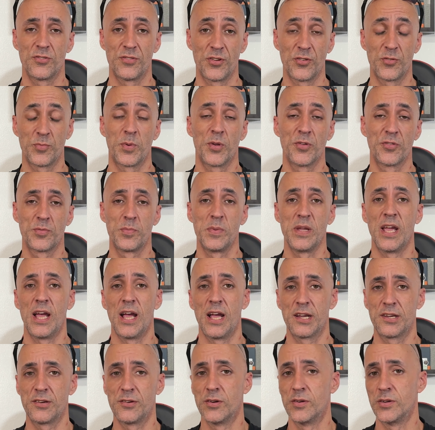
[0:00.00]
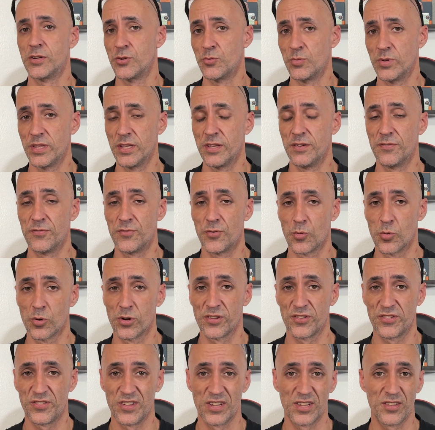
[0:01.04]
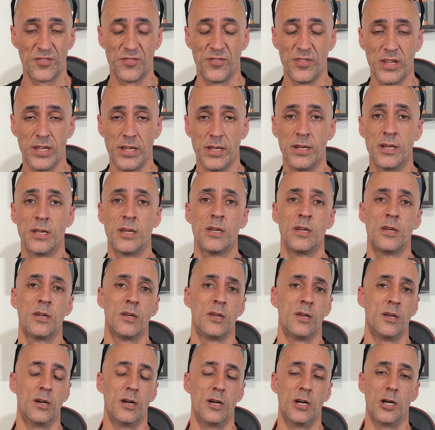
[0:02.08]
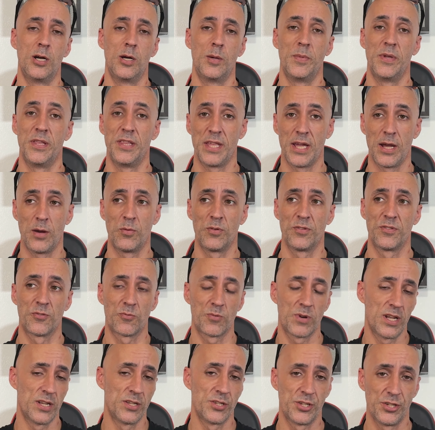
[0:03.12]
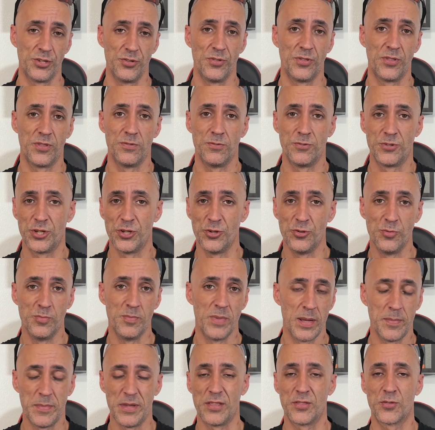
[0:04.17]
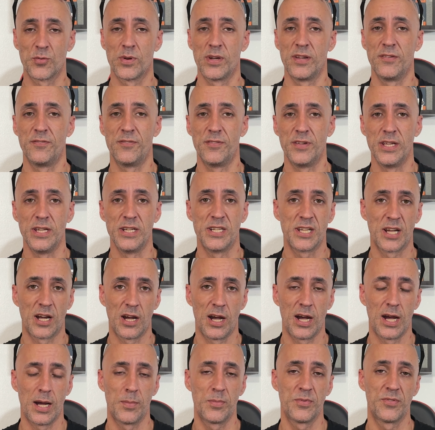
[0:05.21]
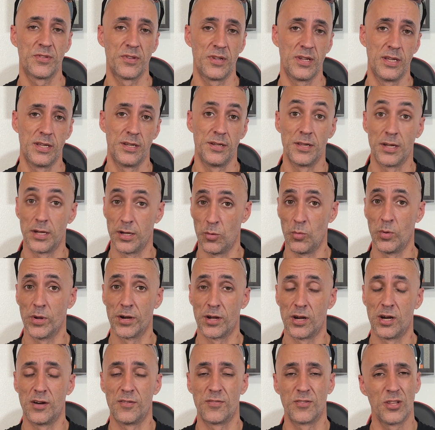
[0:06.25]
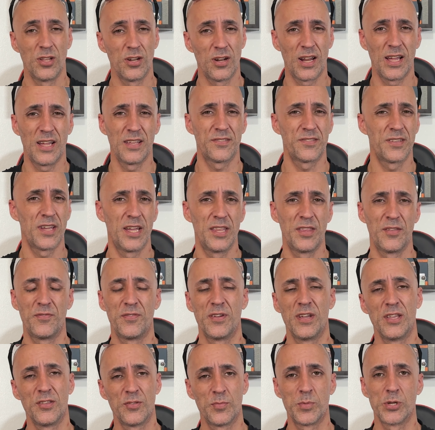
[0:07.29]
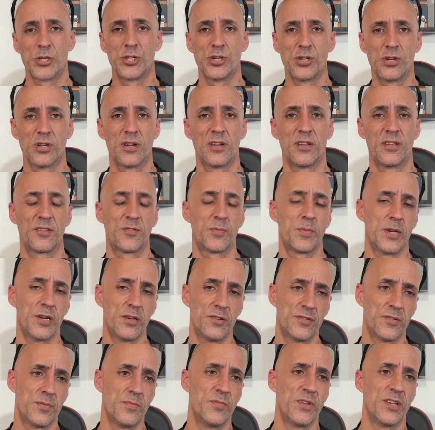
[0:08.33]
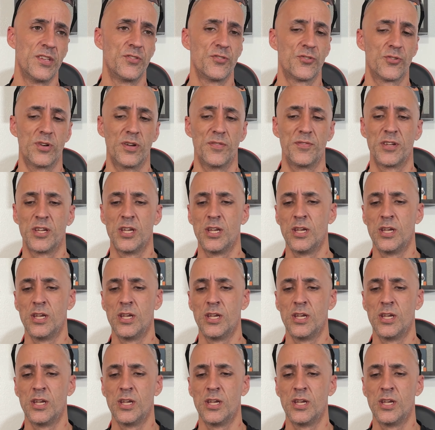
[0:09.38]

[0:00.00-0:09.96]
They're supposed to be accurate to within 4 to 6 feet, and that was around two, maybe 3 feet tops, and went off a little outside the fence, but you're going to experience some fence drift.